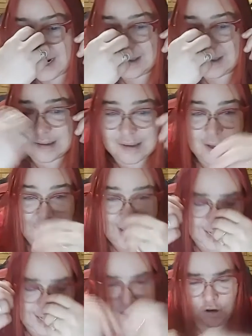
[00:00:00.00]
as
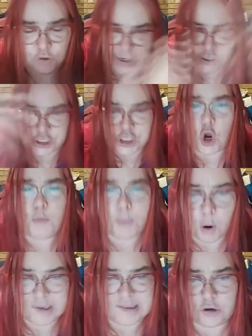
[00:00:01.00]
unless they're real
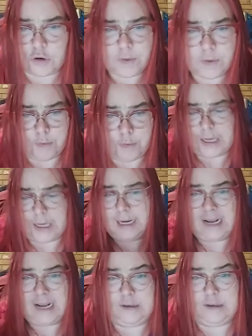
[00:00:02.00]
showboats or they're really
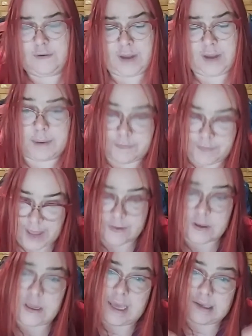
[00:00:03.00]
unless they don't have a case. But if they have a
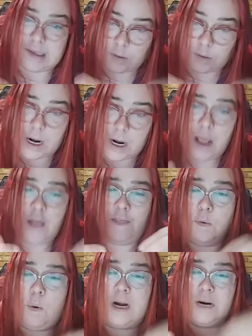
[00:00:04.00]
case, they want to
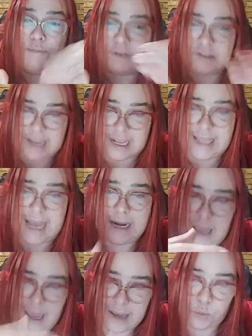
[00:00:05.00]
they want to present that
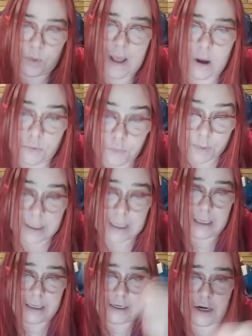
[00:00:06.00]
case without
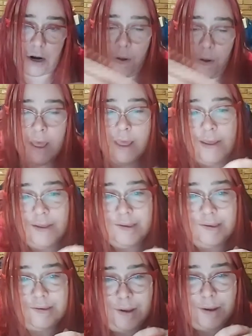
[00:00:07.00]
really, you know,
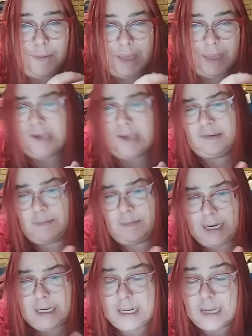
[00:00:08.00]
because the
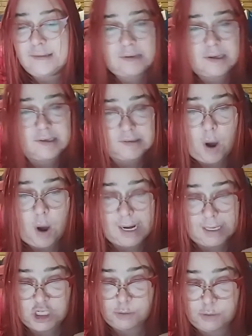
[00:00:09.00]
media can so
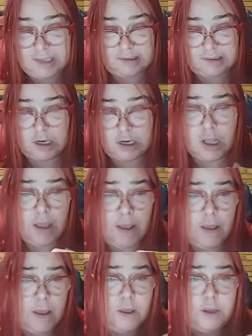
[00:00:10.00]
like Jimmy still
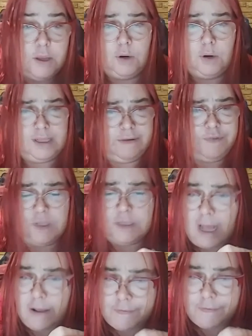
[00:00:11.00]
you know, like the
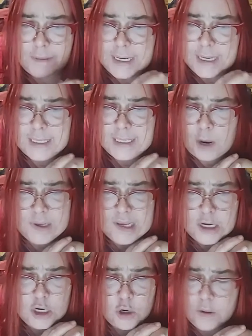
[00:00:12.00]
Philadelphia media,
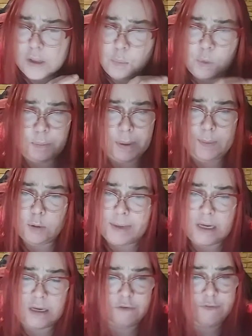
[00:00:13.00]
with you know, when people are
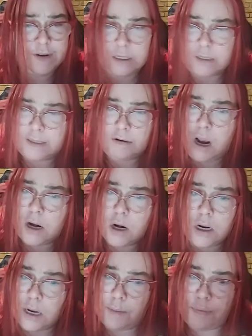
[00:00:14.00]
being convicted, they're not
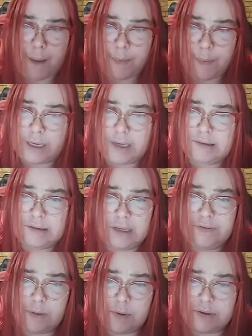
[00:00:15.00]
looking properly to see
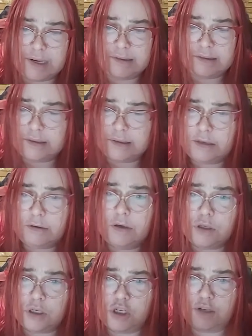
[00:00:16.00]
if someone's innocent. They're
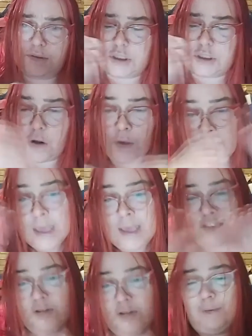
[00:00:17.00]
usually just, you know.
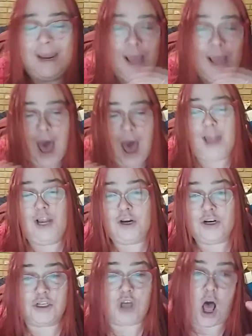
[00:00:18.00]
So anyway, I
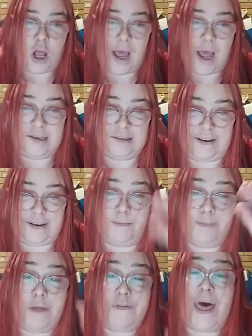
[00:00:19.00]
learned all kinds of stuff
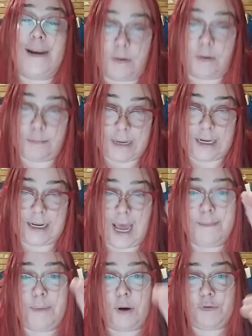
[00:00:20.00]
about that, about media,
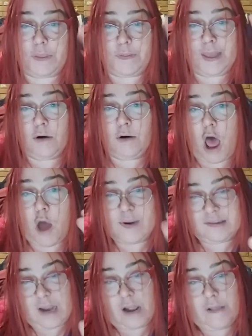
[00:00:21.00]
about that they don't always tell